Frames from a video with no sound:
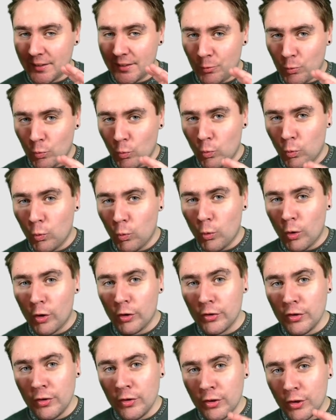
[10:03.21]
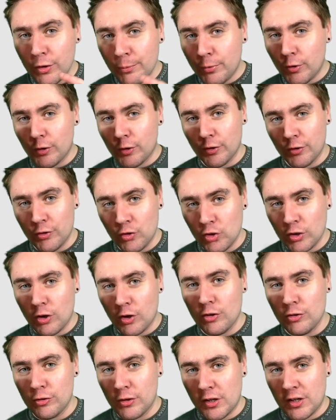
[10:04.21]
one component to go
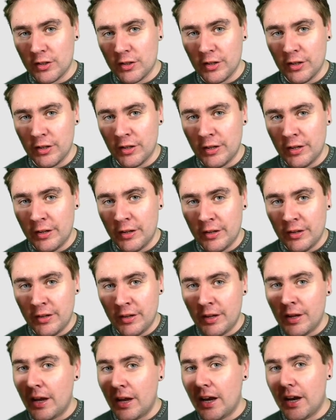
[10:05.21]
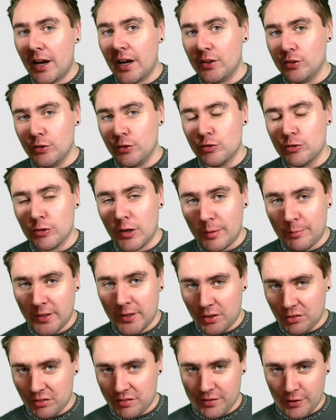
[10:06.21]
wrong and you drop like
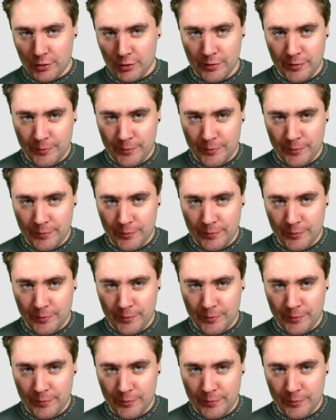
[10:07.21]
a stone.